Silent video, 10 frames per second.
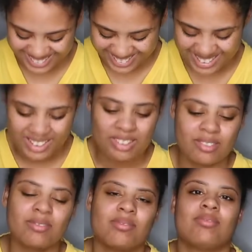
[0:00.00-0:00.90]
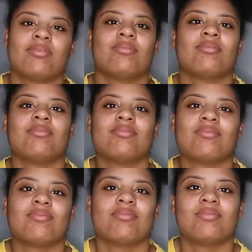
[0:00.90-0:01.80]

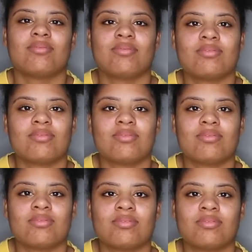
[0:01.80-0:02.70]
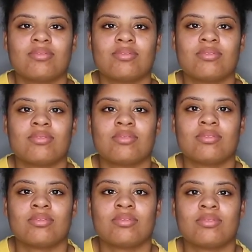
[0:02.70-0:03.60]

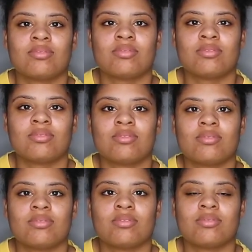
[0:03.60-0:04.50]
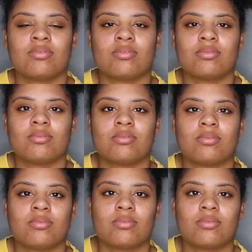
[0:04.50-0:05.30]
[no speech]